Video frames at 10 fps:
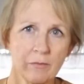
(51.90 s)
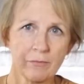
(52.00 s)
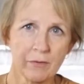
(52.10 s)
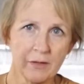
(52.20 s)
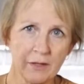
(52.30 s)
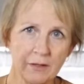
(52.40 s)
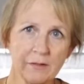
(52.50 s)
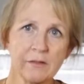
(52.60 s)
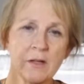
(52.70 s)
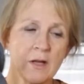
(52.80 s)
for
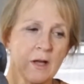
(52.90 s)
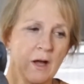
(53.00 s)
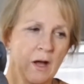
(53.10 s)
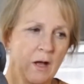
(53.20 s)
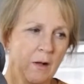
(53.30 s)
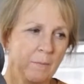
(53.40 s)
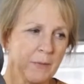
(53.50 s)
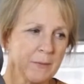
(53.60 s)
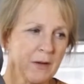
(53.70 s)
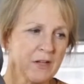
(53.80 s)
these. Me
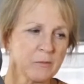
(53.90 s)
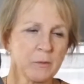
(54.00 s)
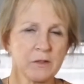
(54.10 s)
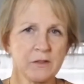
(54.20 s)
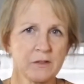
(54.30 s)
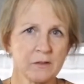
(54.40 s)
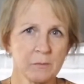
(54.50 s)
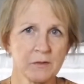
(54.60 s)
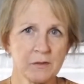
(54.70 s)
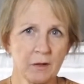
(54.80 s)
and my husband did some
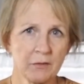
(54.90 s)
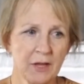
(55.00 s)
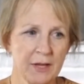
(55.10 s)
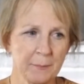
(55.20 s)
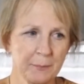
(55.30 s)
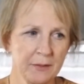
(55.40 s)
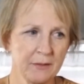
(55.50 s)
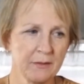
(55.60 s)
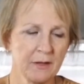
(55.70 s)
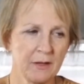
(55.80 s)
stealth
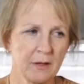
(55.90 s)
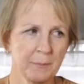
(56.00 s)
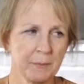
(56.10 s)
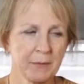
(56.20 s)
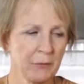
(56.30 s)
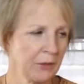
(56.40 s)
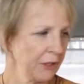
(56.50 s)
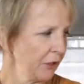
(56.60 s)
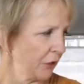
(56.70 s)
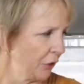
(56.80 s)
camping up at Mount
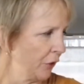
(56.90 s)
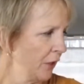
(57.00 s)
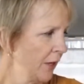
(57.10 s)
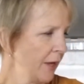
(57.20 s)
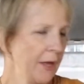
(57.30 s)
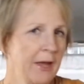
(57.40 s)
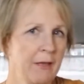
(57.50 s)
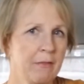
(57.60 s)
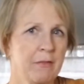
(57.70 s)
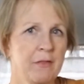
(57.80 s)
Rainier,
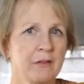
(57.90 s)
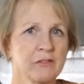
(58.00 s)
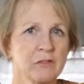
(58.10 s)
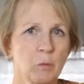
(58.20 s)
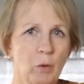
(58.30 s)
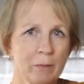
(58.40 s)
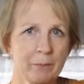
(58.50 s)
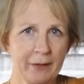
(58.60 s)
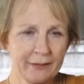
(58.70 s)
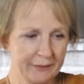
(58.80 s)
and this one
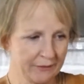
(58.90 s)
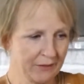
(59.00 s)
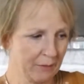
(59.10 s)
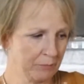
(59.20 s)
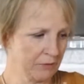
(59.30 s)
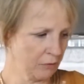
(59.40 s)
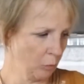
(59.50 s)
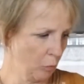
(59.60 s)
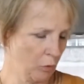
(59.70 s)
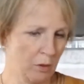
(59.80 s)
blanket kept us
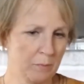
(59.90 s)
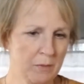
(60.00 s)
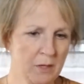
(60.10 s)
warm.